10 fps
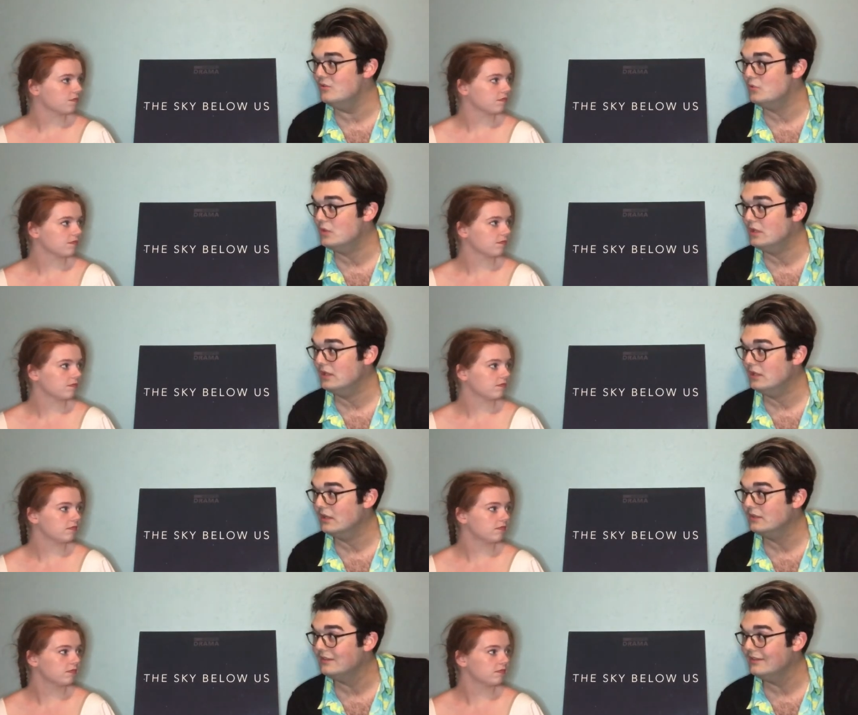
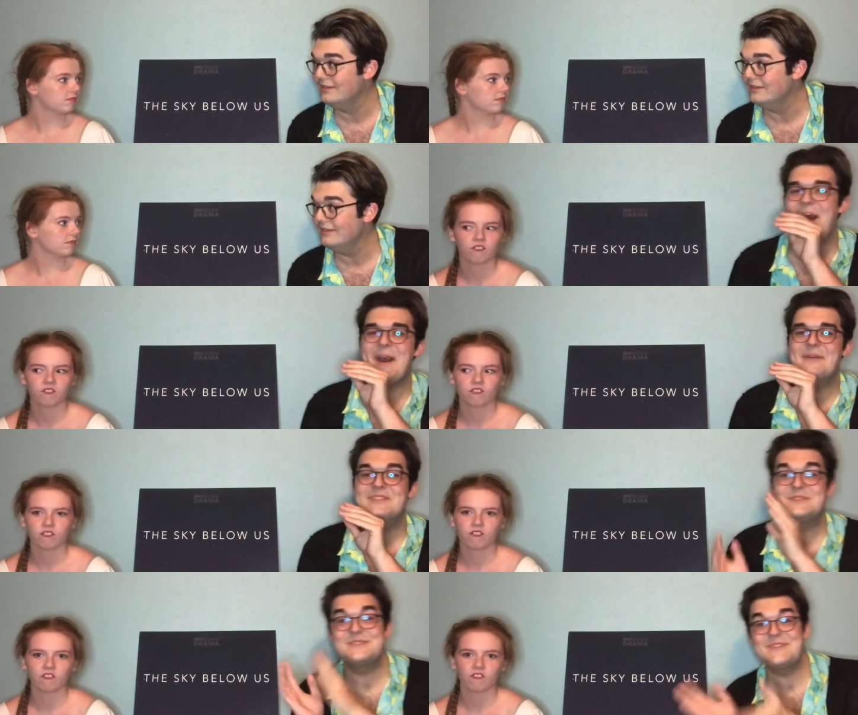Speaker 1: 2019. Um,
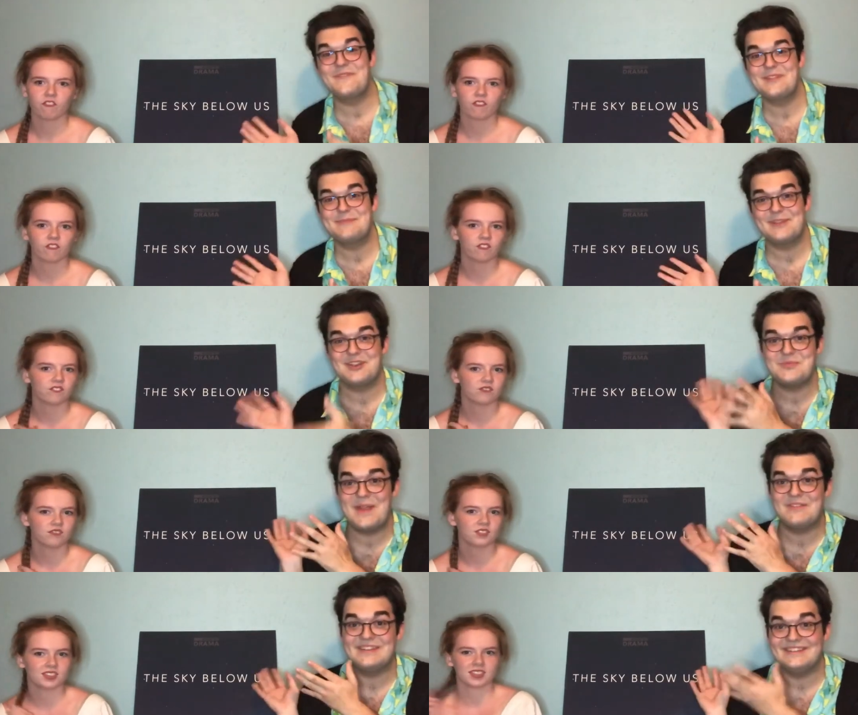this was the first production
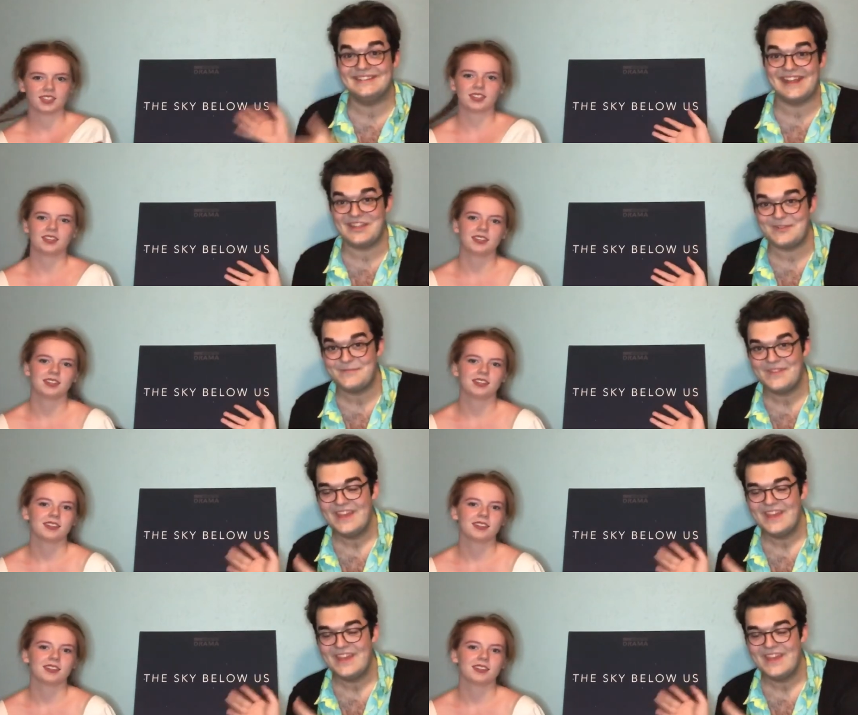we ever did together.